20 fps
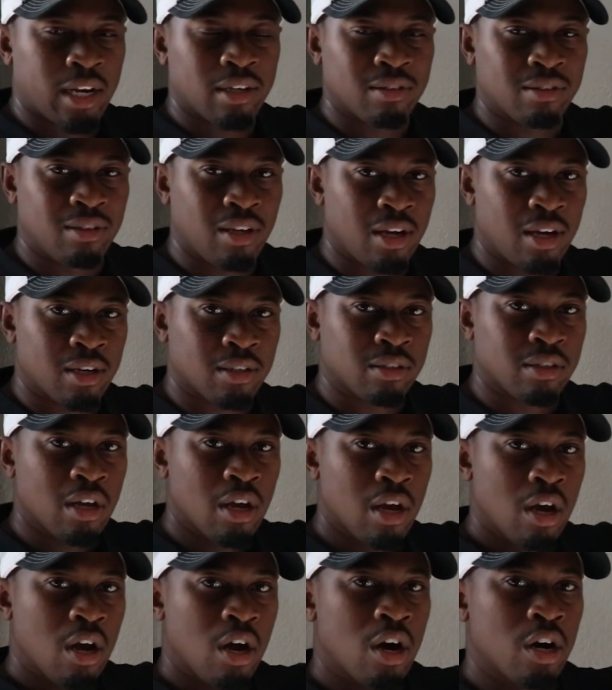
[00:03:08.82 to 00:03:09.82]
that
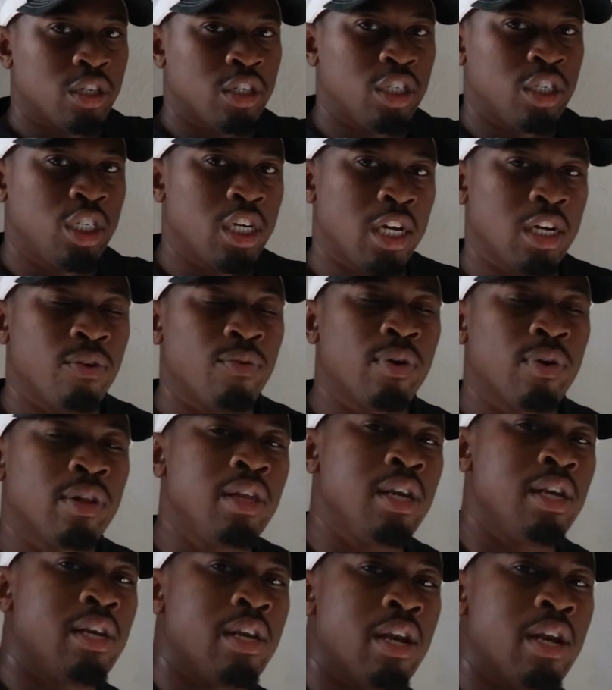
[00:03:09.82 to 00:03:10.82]
exist are
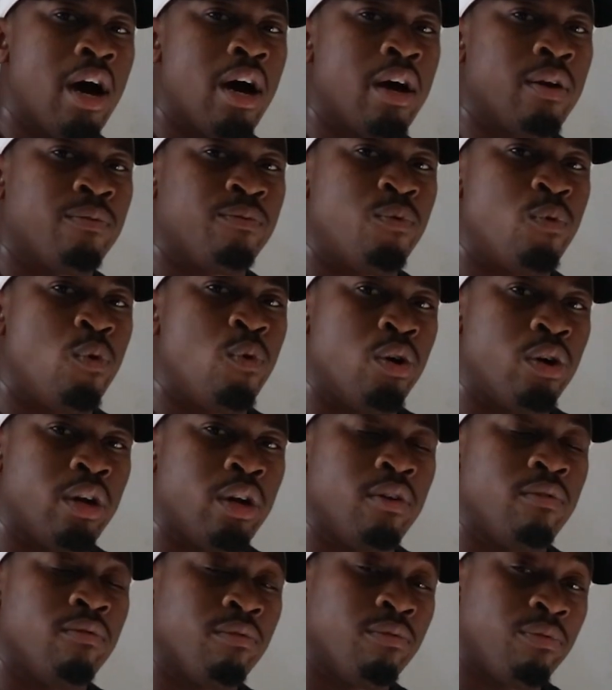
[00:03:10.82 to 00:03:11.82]
generally not
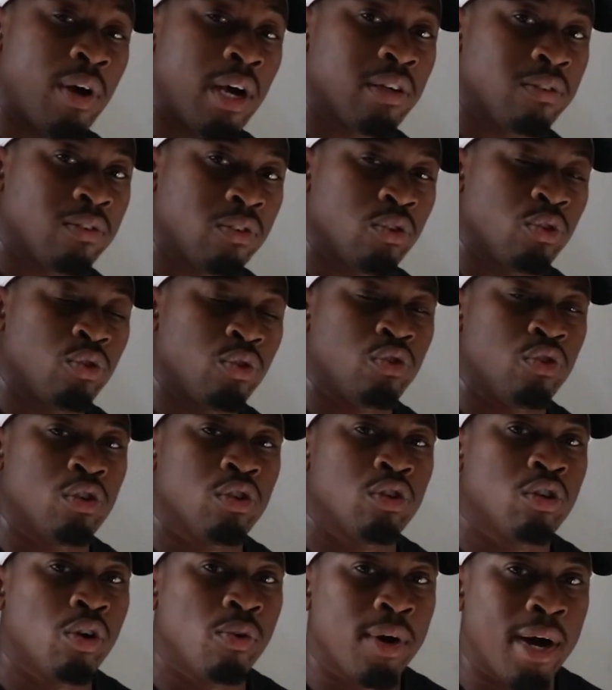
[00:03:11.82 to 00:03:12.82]
for investors
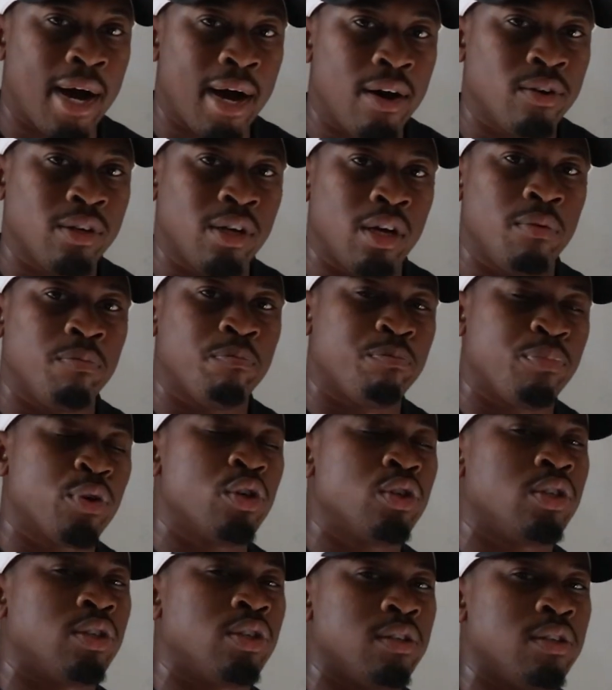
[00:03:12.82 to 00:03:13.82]
to go out and
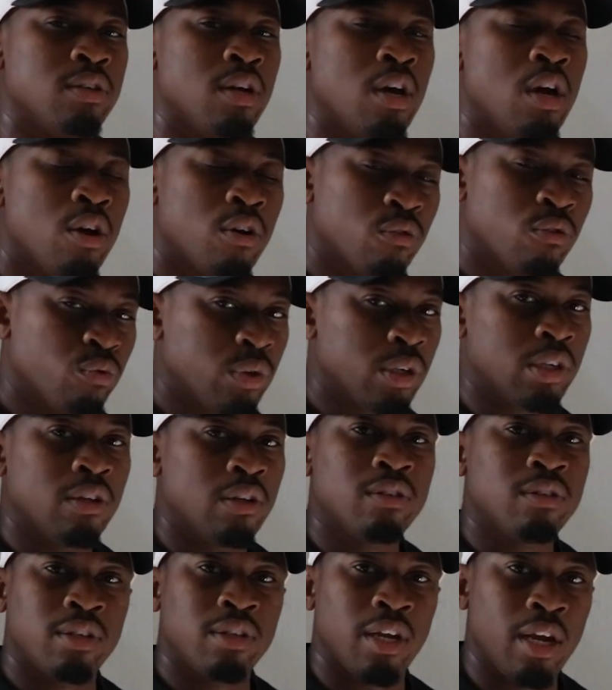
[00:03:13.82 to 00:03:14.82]
purchase
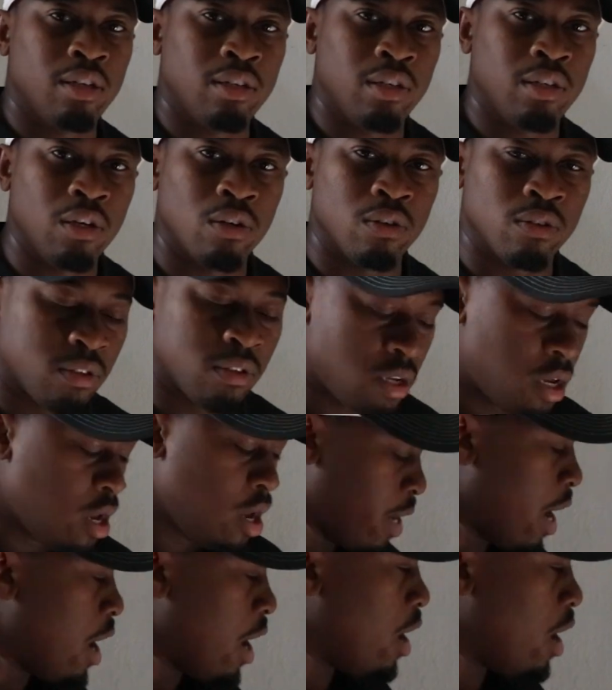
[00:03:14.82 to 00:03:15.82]
real estate deals.
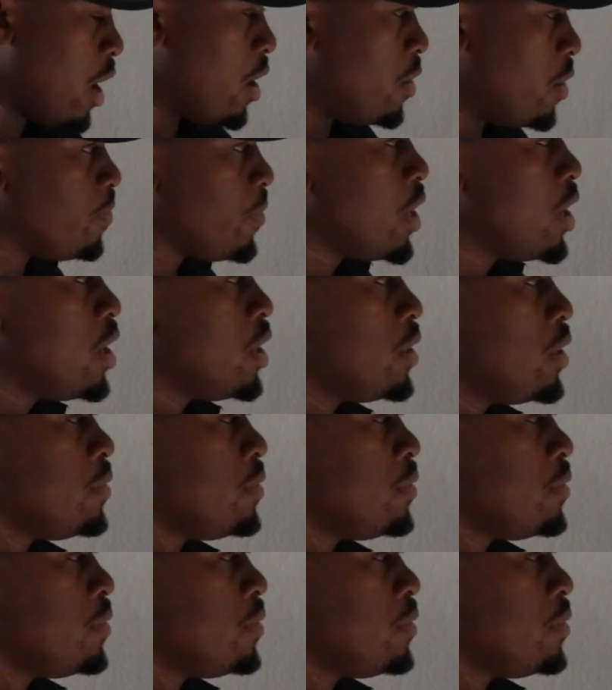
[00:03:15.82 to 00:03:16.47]
Now,